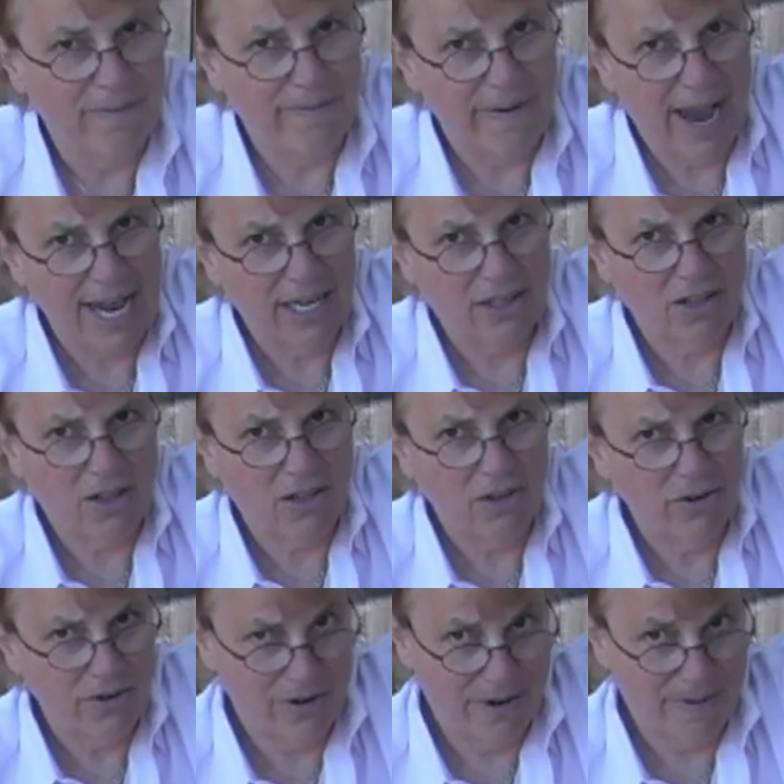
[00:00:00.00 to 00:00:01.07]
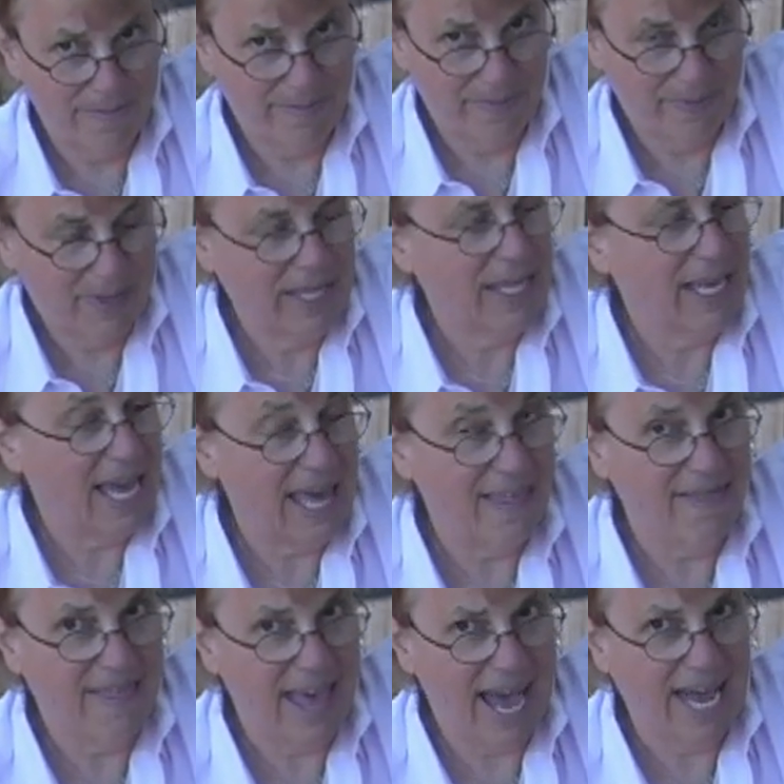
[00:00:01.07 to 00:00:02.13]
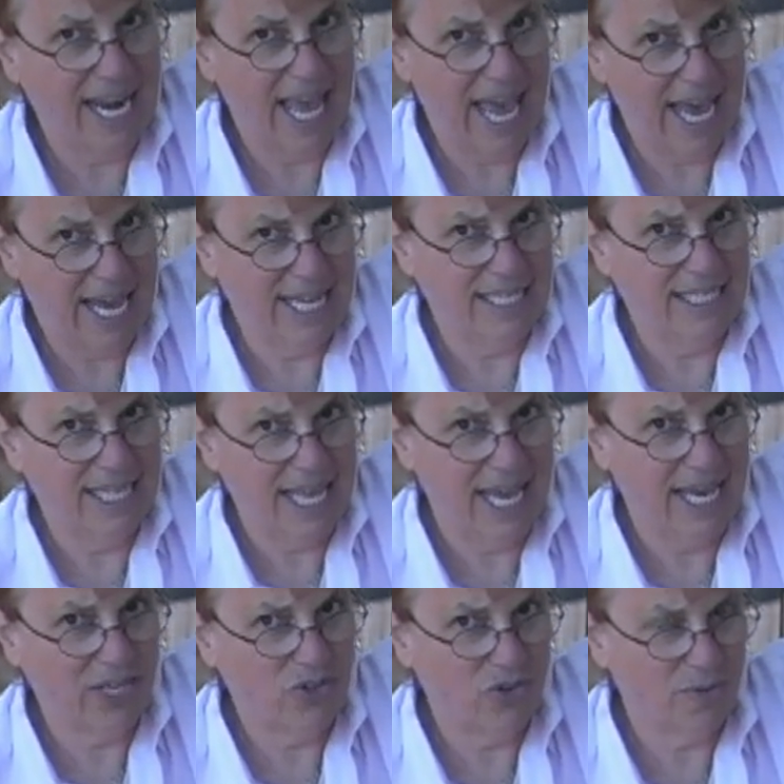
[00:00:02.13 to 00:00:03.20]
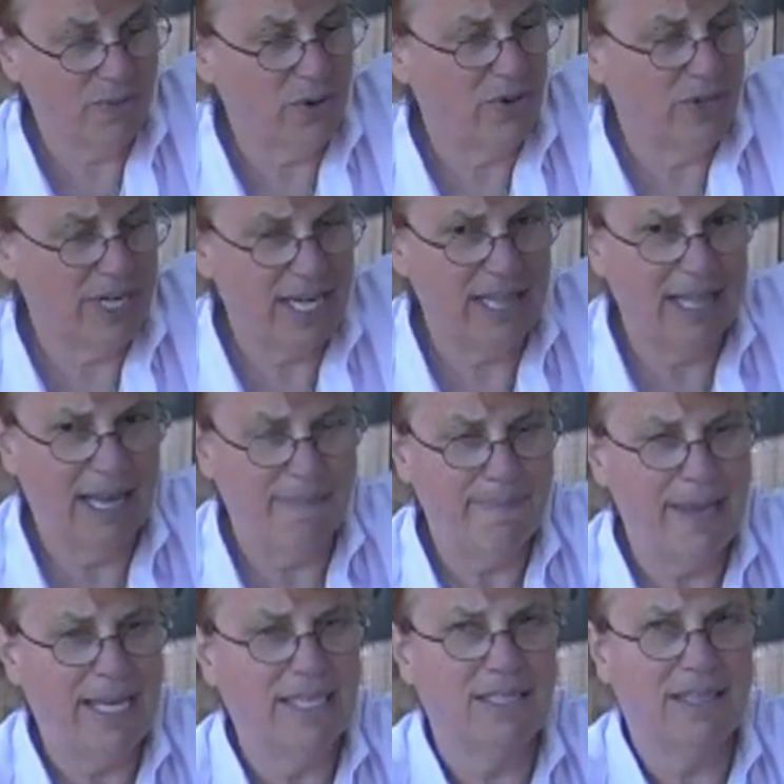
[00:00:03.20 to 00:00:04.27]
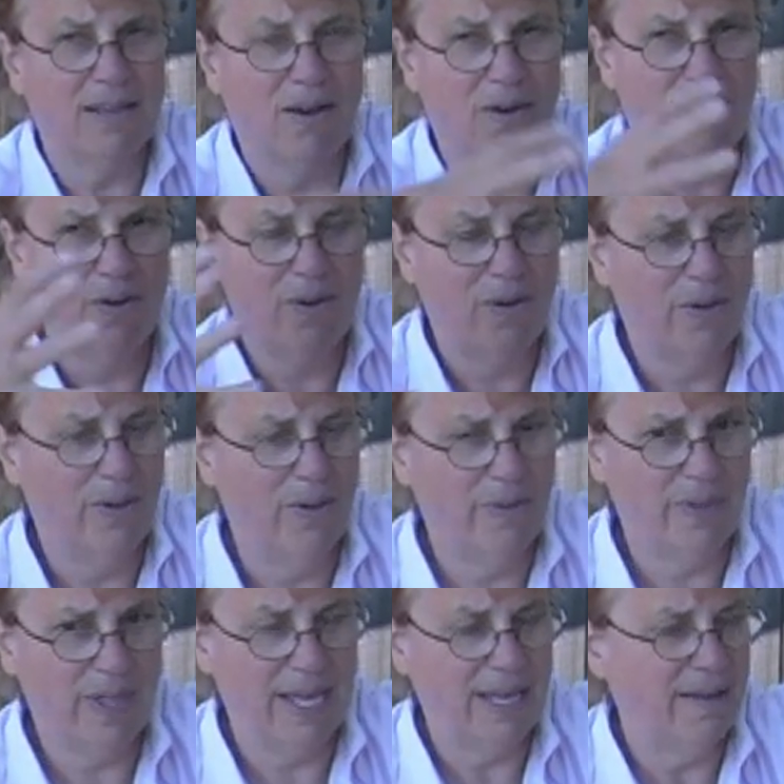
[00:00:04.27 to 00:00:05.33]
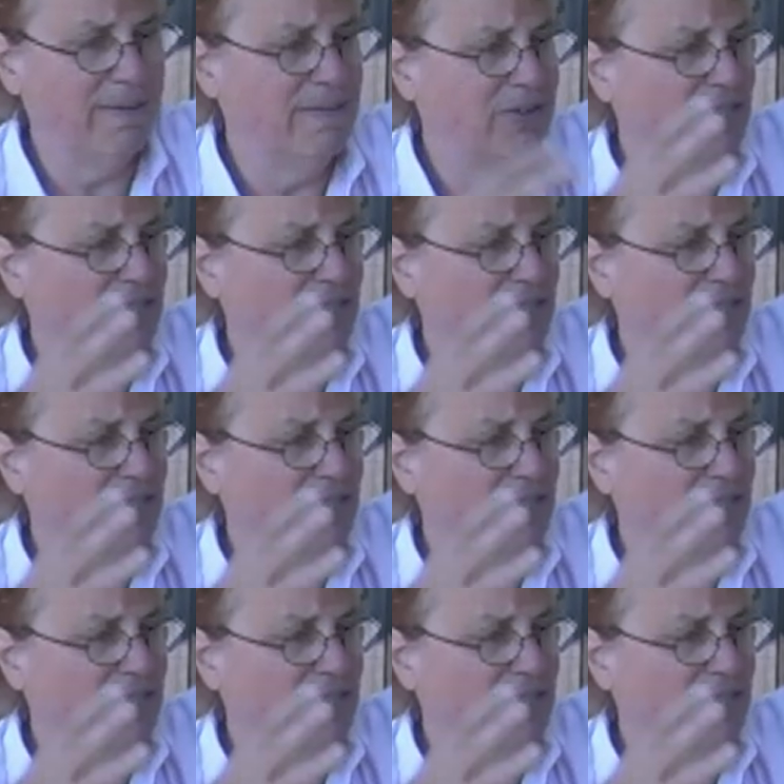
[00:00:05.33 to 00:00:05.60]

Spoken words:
vital gluten. And that adds the extra protein that makes the whole thing